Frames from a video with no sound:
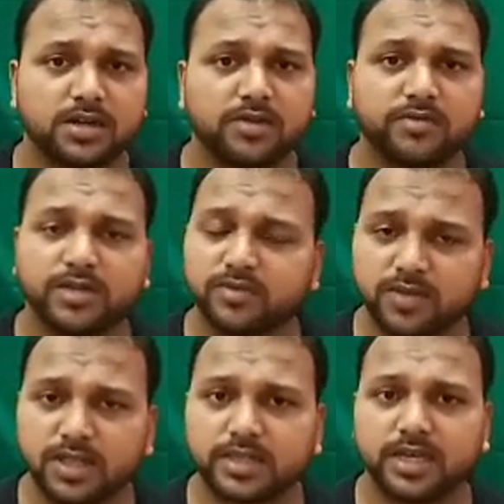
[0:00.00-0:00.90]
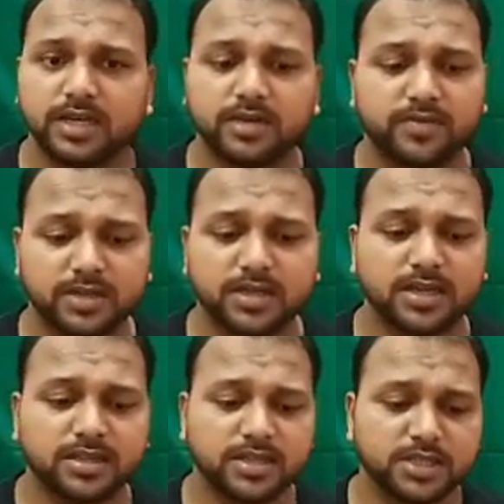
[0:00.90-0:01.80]
which we will see further in
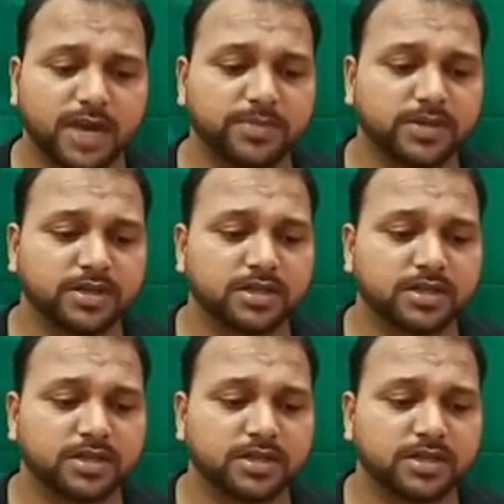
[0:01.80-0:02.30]
this chapter.